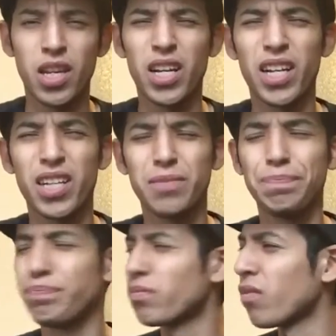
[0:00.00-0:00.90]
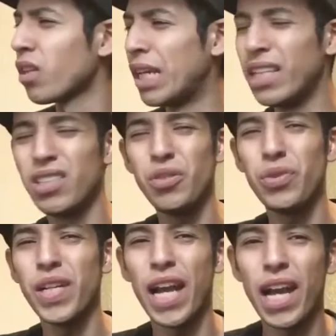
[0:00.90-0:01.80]
um, it doesn't
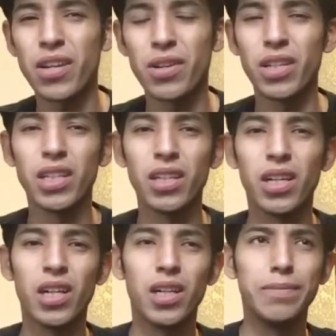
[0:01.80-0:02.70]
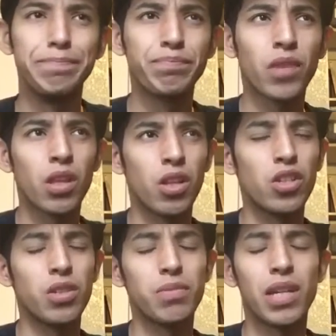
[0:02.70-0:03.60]
read accurately. Um,
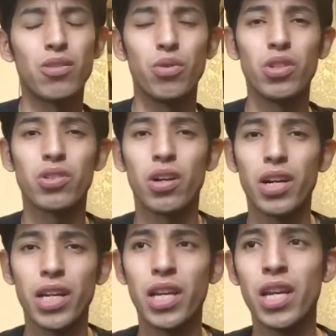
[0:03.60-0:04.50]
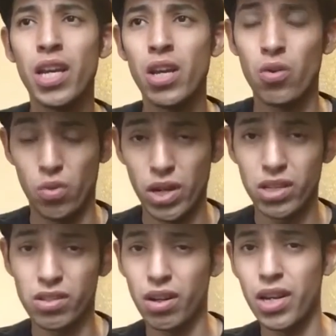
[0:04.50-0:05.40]
there's sometimes when you start it, when I
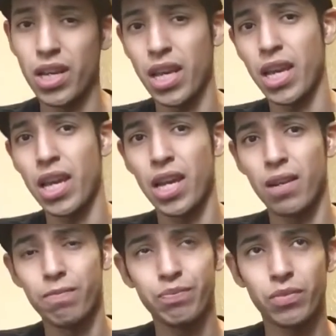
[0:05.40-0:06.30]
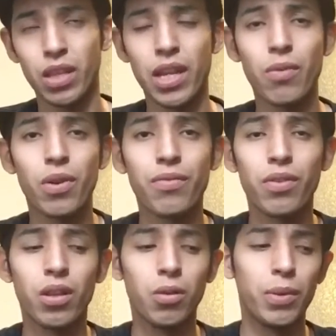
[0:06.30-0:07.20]
start it and let it run for
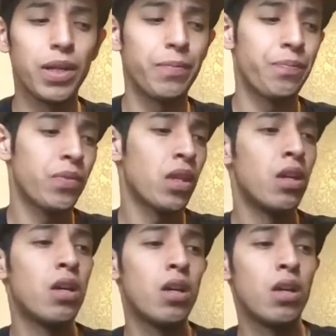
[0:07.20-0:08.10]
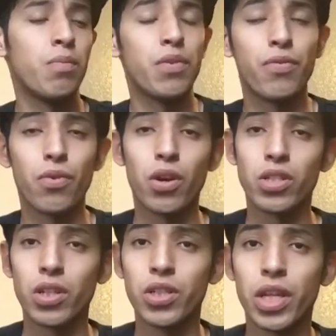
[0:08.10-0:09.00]
a little bit, before I
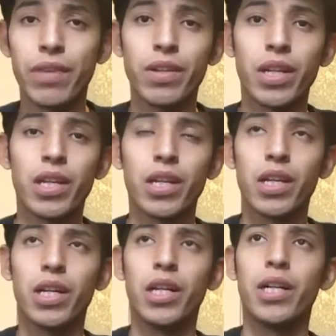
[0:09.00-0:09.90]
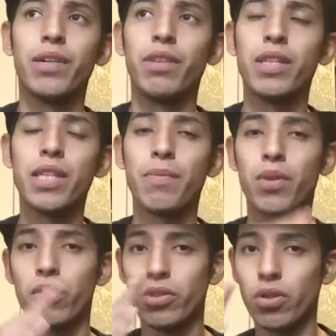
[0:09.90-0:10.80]
start driving it, uh, the temp
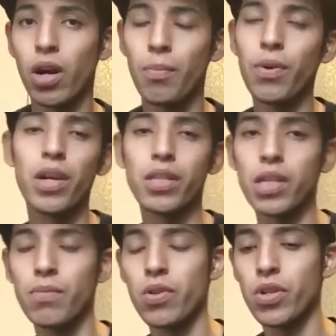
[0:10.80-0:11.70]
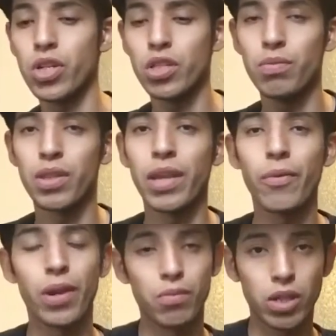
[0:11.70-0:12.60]
goes to operating temperatures. But then
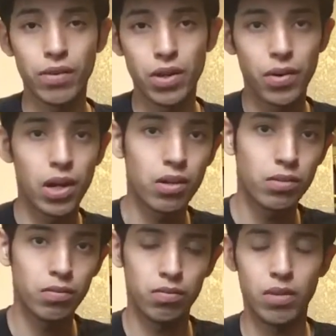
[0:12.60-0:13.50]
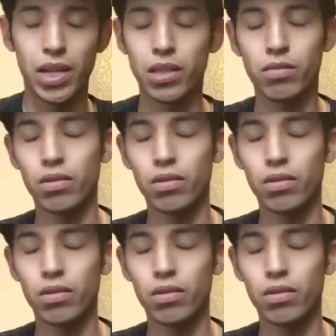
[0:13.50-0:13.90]
when I'm driving around, like